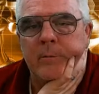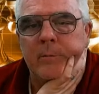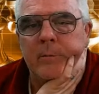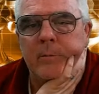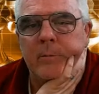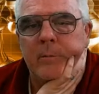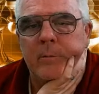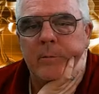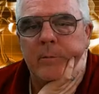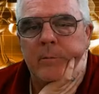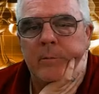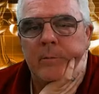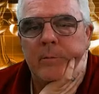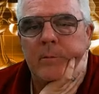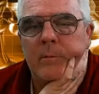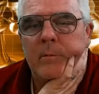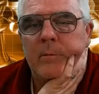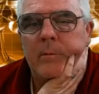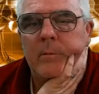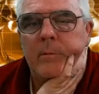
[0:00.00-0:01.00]

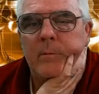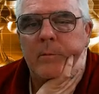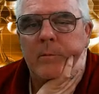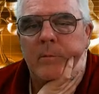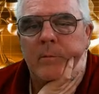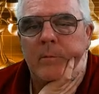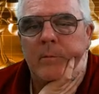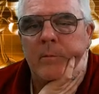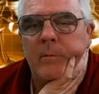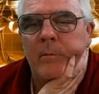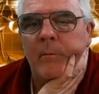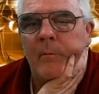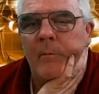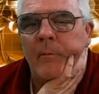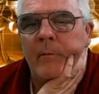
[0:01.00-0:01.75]
(silence)